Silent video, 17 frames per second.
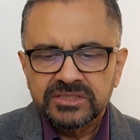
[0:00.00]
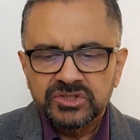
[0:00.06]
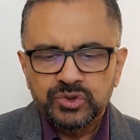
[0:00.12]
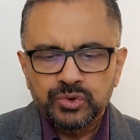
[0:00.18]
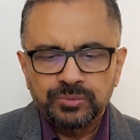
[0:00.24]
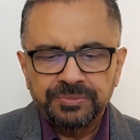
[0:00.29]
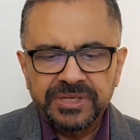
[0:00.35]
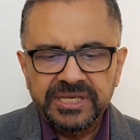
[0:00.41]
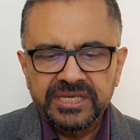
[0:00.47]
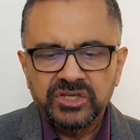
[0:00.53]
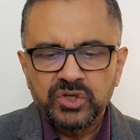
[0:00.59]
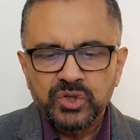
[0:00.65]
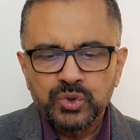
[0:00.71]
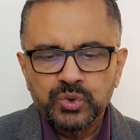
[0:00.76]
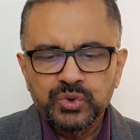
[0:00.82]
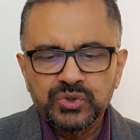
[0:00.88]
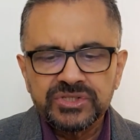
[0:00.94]
to be
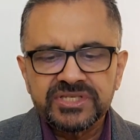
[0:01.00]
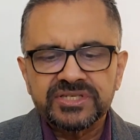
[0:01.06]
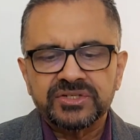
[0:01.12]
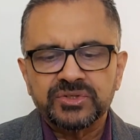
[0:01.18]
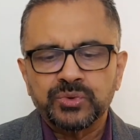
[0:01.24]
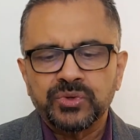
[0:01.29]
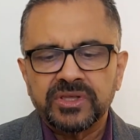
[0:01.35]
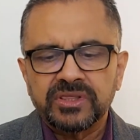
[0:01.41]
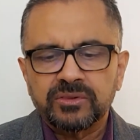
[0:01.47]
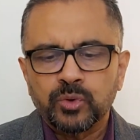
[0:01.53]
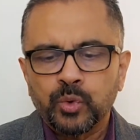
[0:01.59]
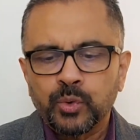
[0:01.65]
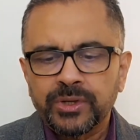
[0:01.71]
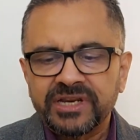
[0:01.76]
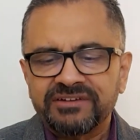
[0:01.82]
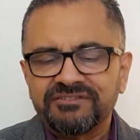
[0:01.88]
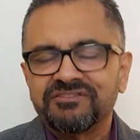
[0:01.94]
used to his
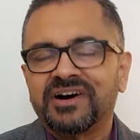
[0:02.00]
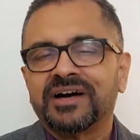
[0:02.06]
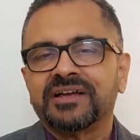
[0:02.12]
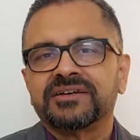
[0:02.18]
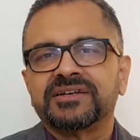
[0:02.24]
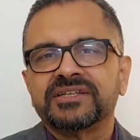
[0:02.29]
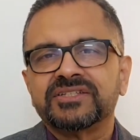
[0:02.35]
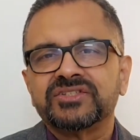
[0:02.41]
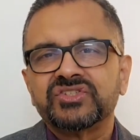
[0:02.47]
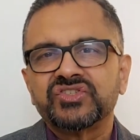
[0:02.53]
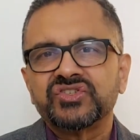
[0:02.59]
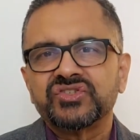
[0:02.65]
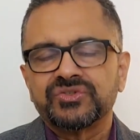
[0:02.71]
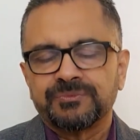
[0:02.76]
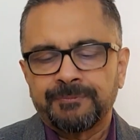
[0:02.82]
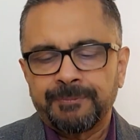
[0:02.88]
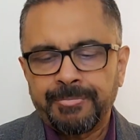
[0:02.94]
own
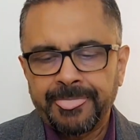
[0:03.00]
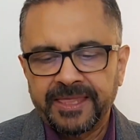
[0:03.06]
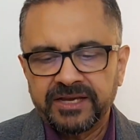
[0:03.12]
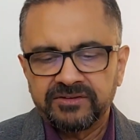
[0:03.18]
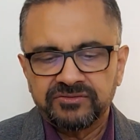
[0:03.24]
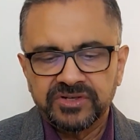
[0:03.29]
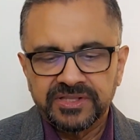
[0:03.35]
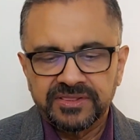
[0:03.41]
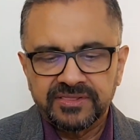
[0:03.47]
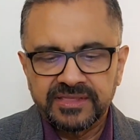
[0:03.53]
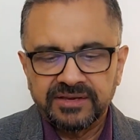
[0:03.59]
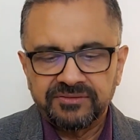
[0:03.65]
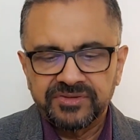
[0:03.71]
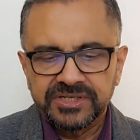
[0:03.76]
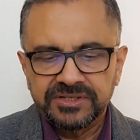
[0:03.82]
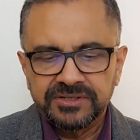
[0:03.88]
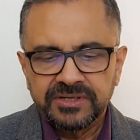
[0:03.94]
advantage. Verse
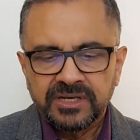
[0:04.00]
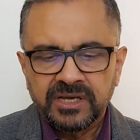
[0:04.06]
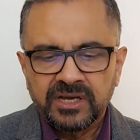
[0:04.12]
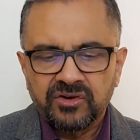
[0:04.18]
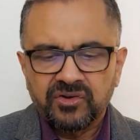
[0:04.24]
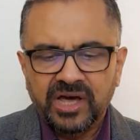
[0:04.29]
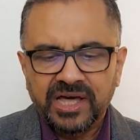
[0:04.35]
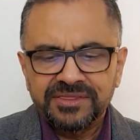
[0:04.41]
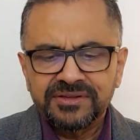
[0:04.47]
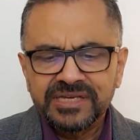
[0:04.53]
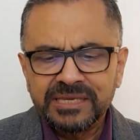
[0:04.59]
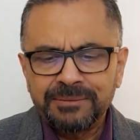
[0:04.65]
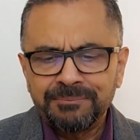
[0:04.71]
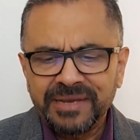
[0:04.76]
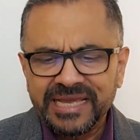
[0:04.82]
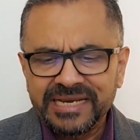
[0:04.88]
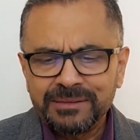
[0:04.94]
7, rather he
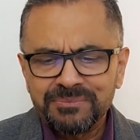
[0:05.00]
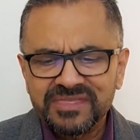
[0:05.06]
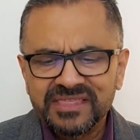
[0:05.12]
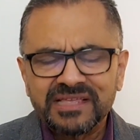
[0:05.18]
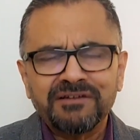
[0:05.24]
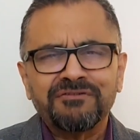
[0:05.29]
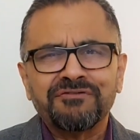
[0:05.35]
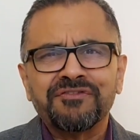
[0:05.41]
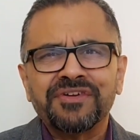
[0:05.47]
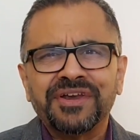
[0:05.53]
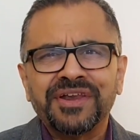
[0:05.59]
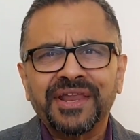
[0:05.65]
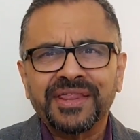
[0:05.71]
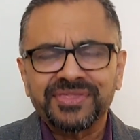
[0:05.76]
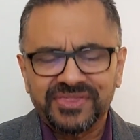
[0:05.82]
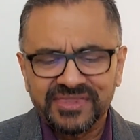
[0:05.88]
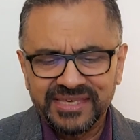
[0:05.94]
made himself
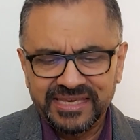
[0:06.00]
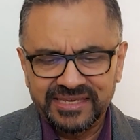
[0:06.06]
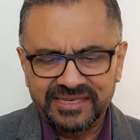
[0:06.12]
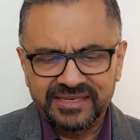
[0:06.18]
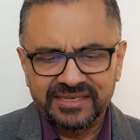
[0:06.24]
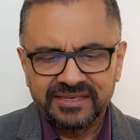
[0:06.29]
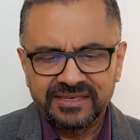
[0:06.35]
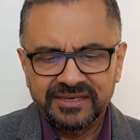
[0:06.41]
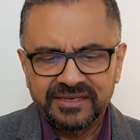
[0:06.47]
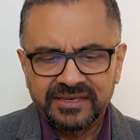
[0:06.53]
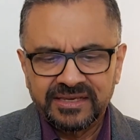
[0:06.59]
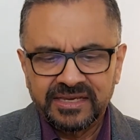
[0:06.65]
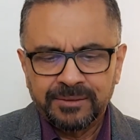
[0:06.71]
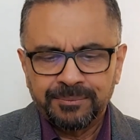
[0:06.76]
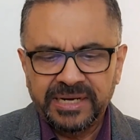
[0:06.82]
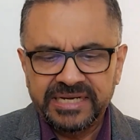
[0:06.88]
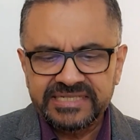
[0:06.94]
nothing,
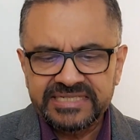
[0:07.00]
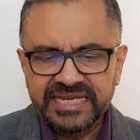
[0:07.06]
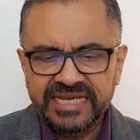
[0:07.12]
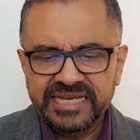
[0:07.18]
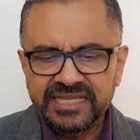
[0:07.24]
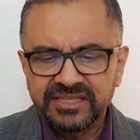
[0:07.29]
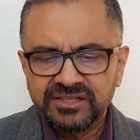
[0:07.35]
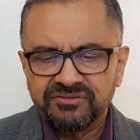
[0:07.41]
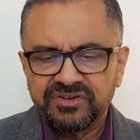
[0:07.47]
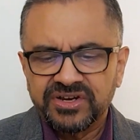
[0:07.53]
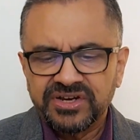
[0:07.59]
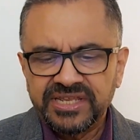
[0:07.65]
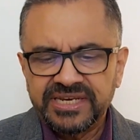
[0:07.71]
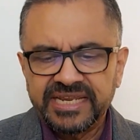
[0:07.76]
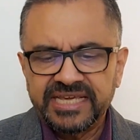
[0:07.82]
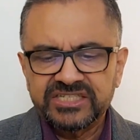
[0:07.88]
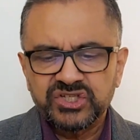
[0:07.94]
by taking the very
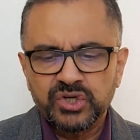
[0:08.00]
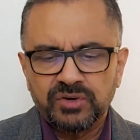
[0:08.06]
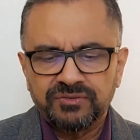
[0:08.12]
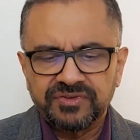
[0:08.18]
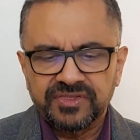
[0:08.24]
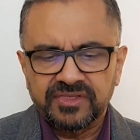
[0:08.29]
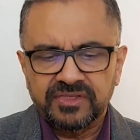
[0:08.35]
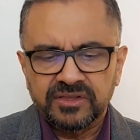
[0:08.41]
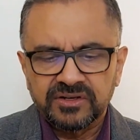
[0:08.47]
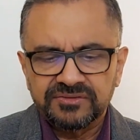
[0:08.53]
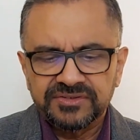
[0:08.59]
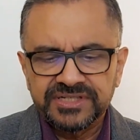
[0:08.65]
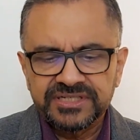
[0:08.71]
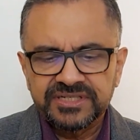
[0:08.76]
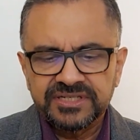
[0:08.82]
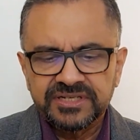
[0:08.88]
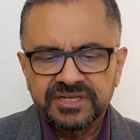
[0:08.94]
nature of a
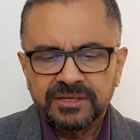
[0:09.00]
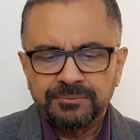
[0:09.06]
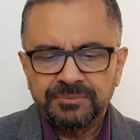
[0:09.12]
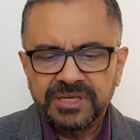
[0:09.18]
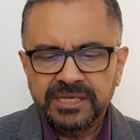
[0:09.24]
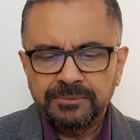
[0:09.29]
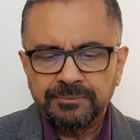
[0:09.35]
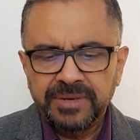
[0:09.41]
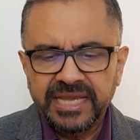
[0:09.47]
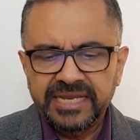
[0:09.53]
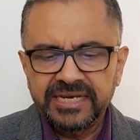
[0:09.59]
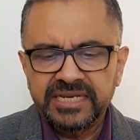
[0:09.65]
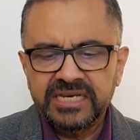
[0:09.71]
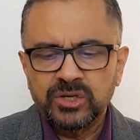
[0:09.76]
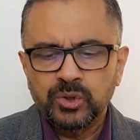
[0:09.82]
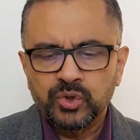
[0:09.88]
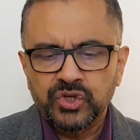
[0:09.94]
servant, being made
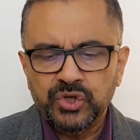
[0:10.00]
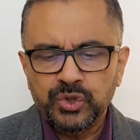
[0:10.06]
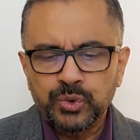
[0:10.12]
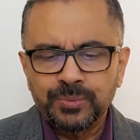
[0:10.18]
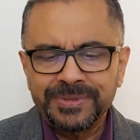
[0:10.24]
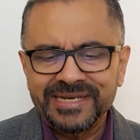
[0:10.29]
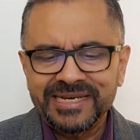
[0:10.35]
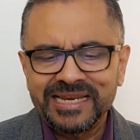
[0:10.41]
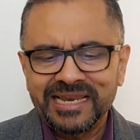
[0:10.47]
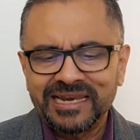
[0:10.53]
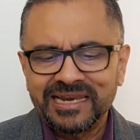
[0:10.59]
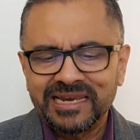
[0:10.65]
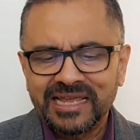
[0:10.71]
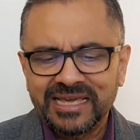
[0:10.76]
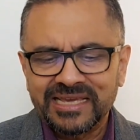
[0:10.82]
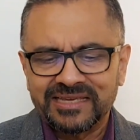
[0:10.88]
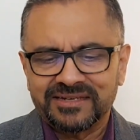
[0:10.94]
in human
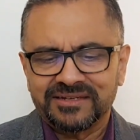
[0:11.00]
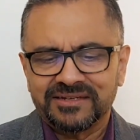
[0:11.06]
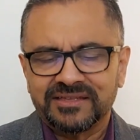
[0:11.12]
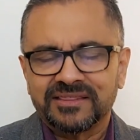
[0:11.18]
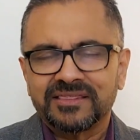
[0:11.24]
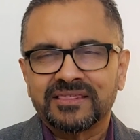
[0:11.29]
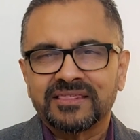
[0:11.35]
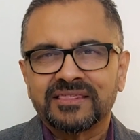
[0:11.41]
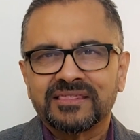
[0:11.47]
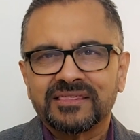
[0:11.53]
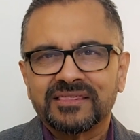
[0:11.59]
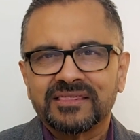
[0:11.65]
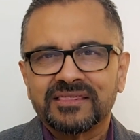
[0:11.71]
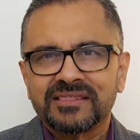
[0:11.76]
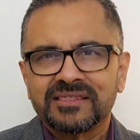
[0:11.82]
likeness.